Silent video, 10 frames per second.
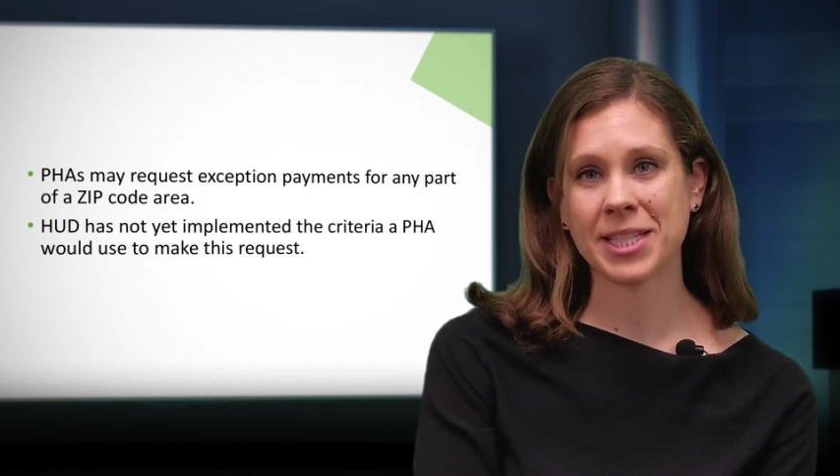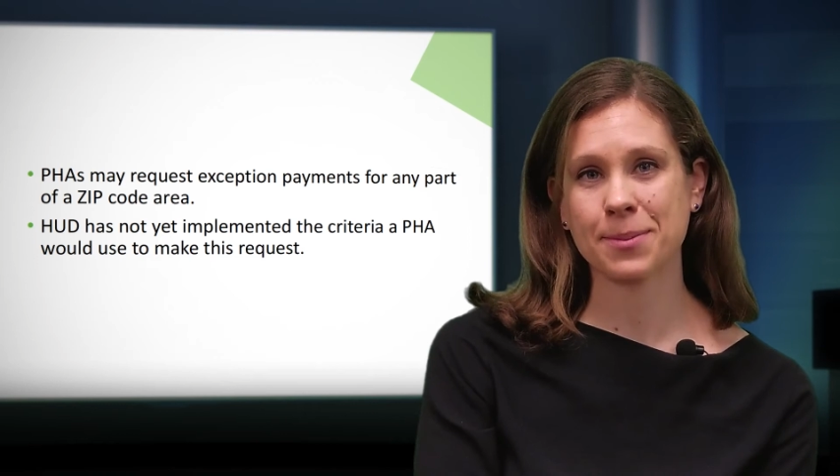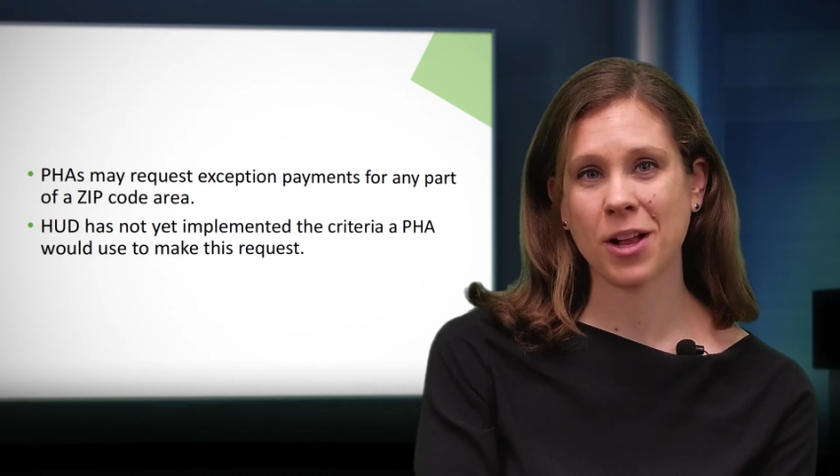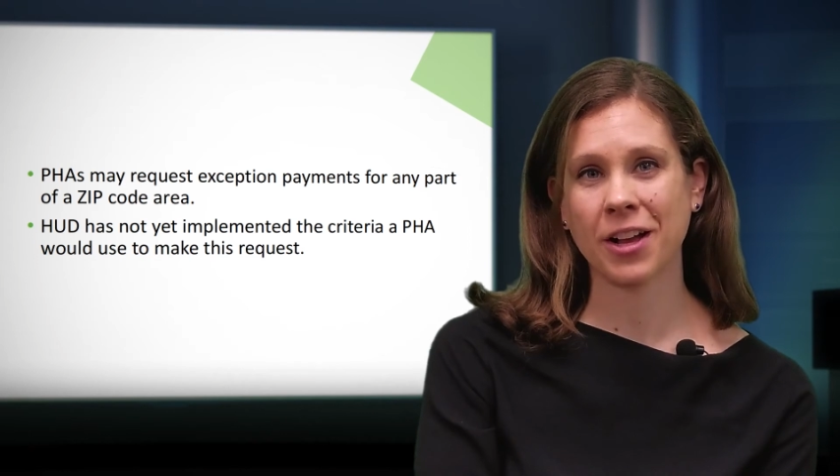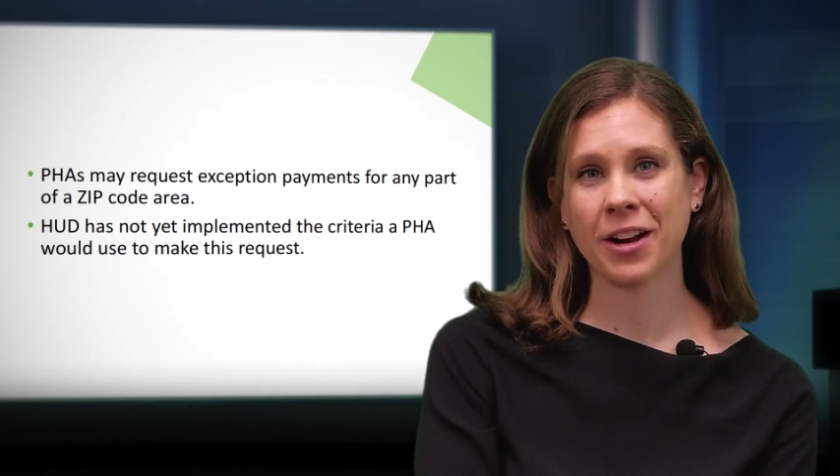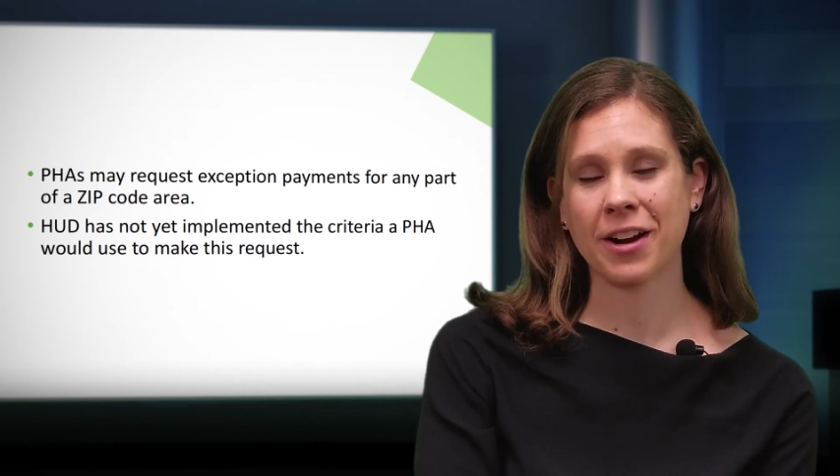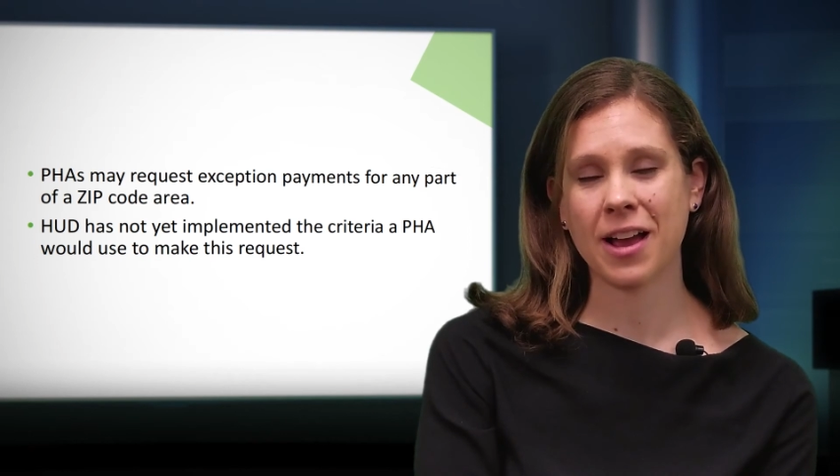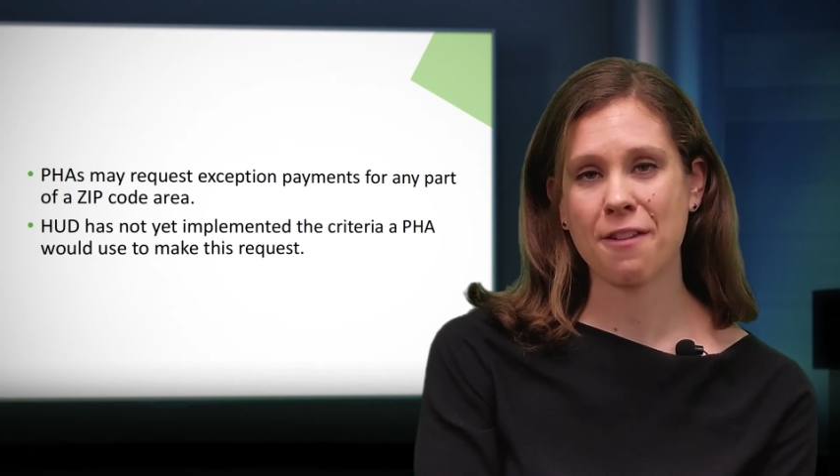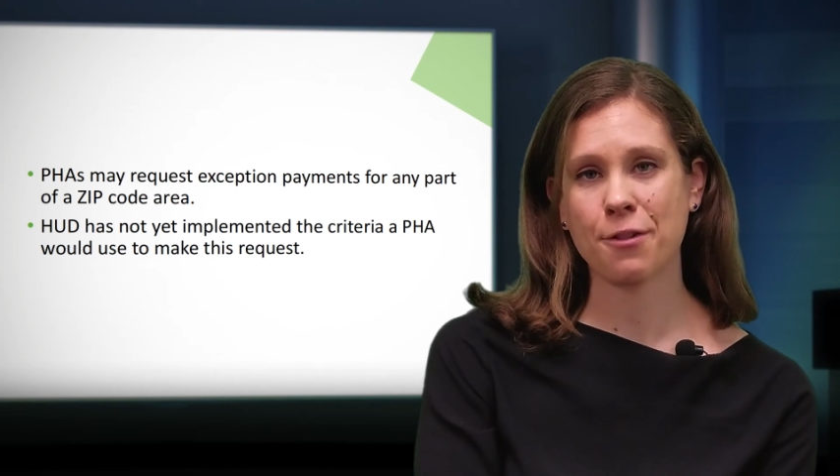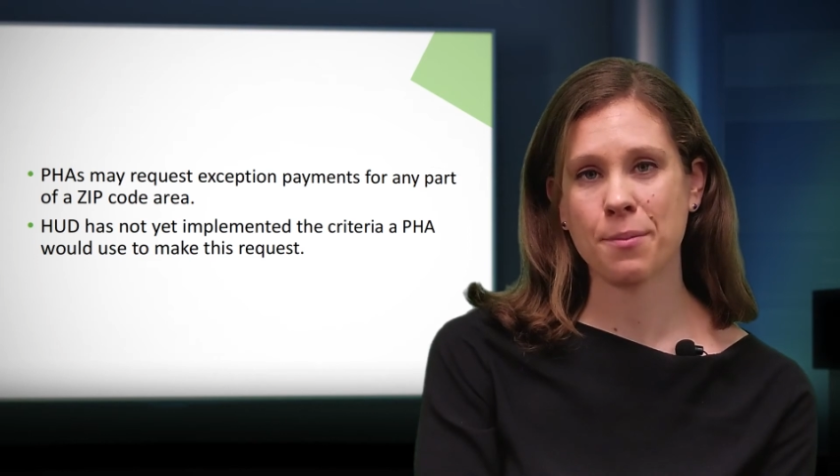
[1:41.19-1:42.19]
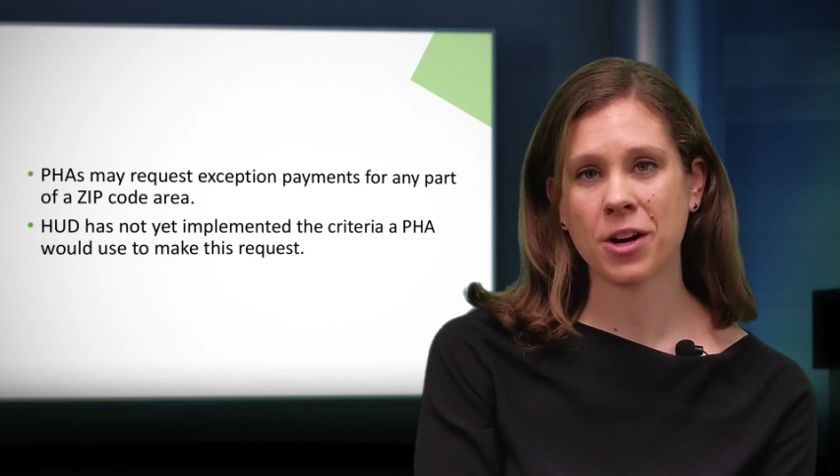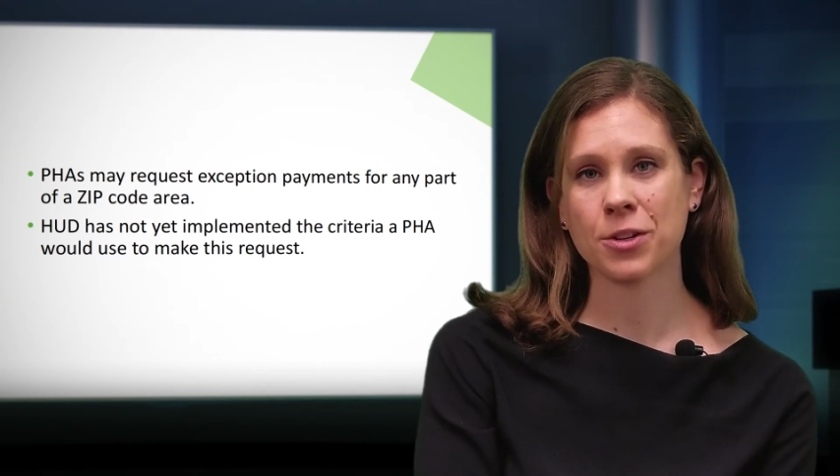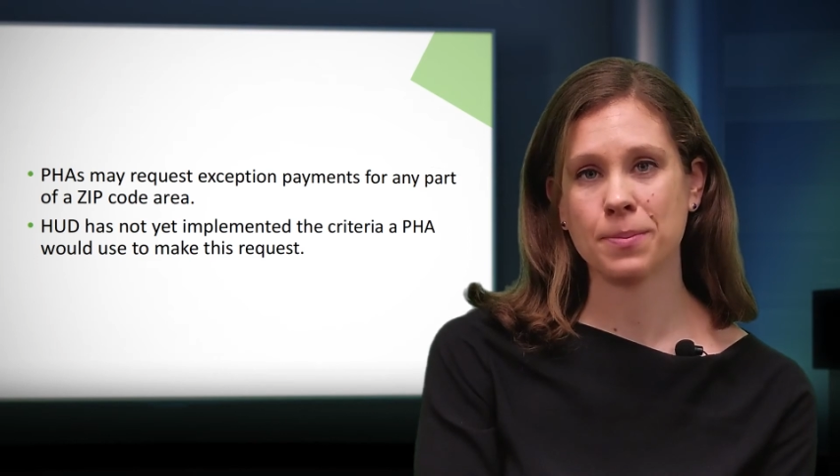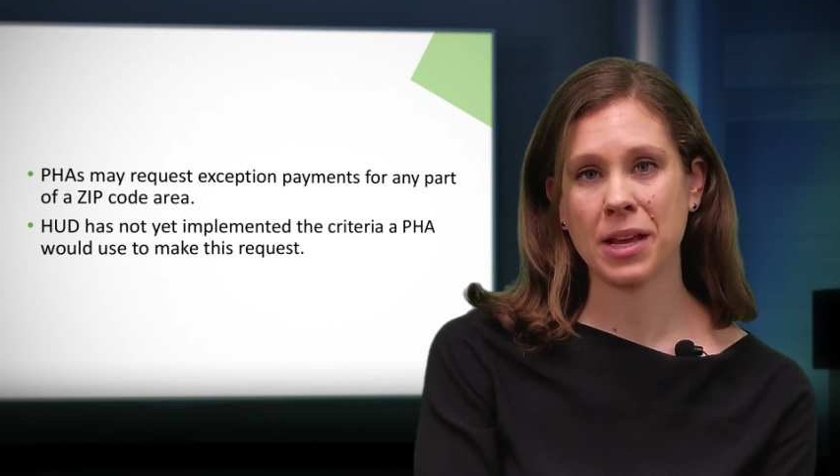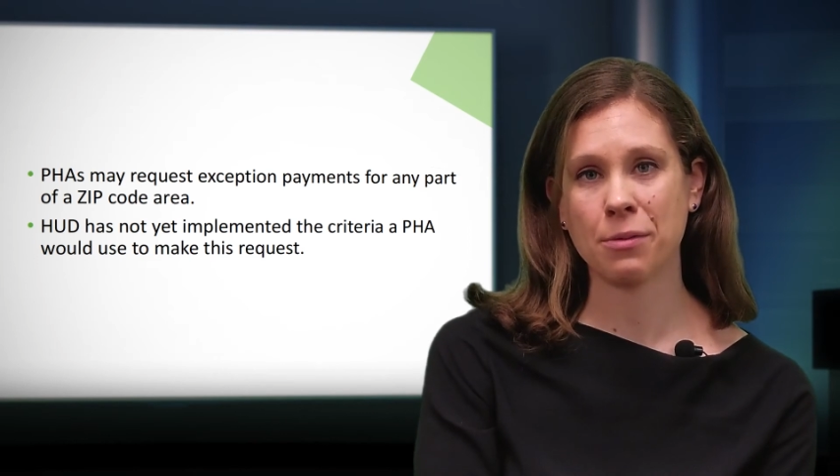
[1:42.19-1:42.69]
small area
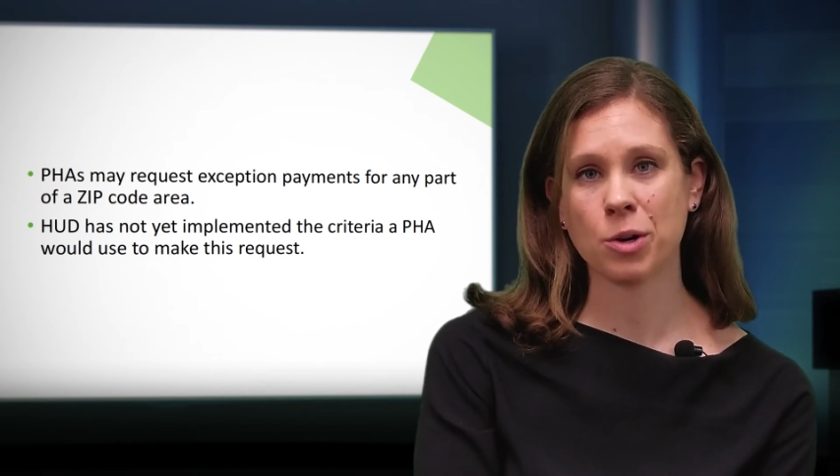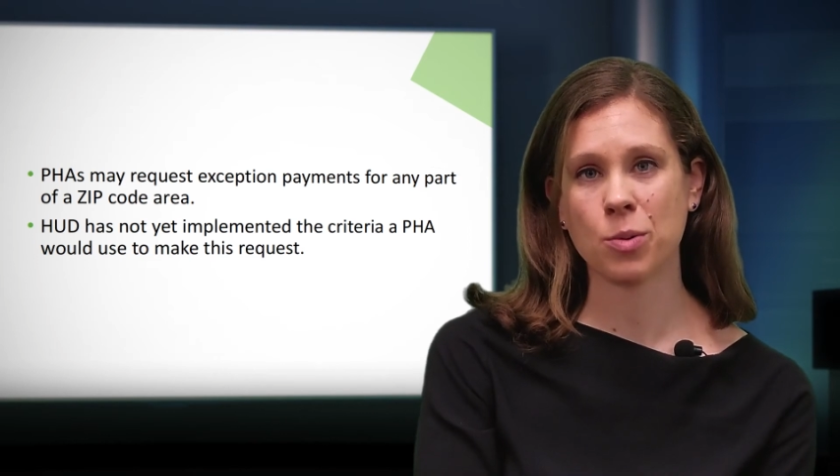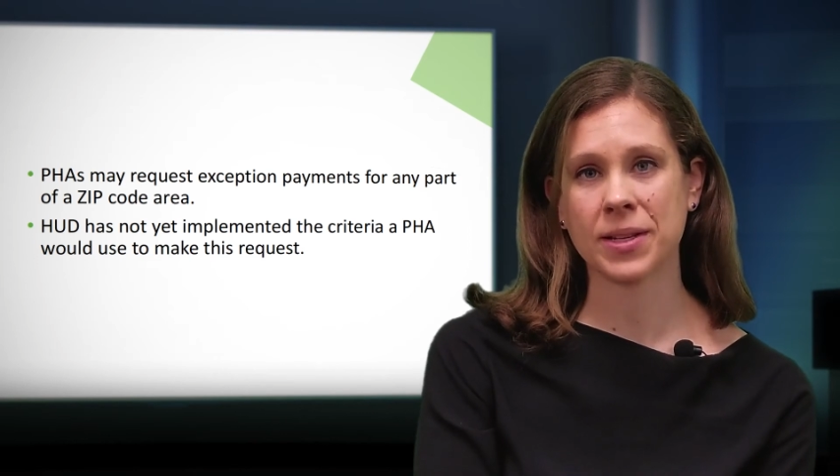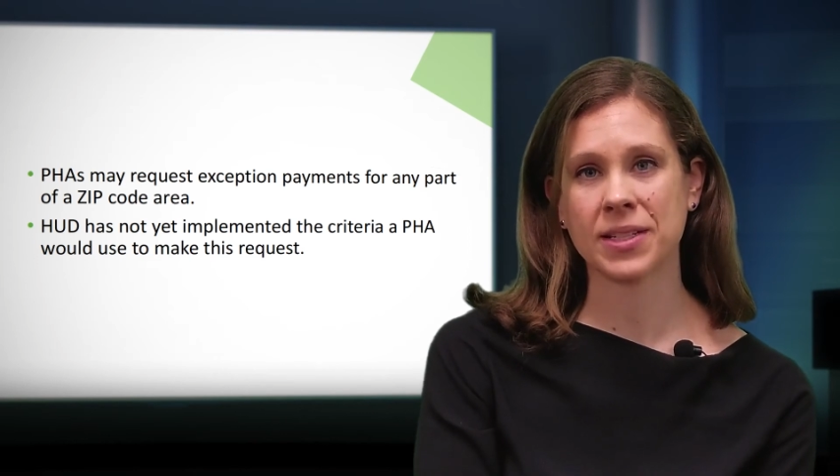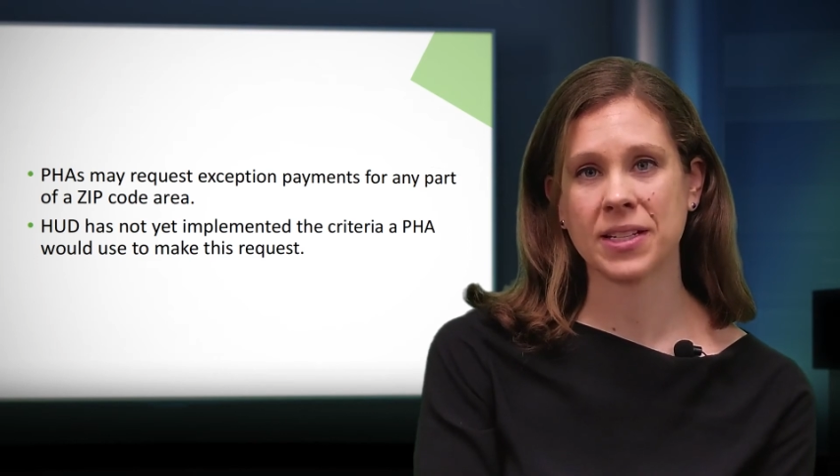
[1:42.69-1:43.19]
FMRs may request